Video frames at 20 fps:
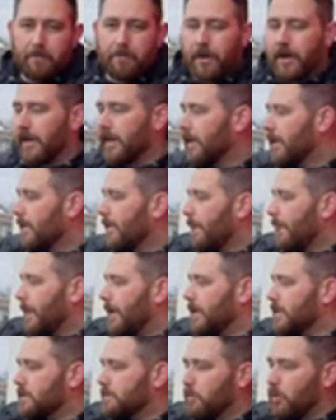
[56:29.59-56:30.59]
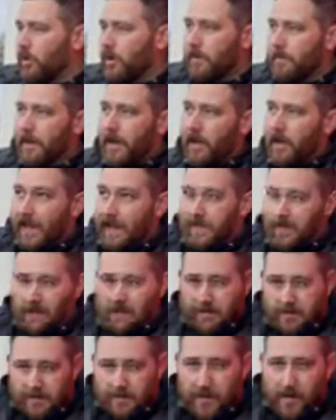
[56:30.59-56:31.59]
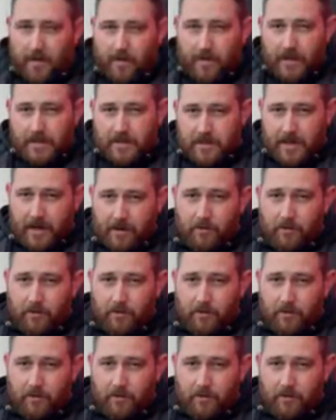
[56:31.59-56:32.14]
But it's more about like the sun that's like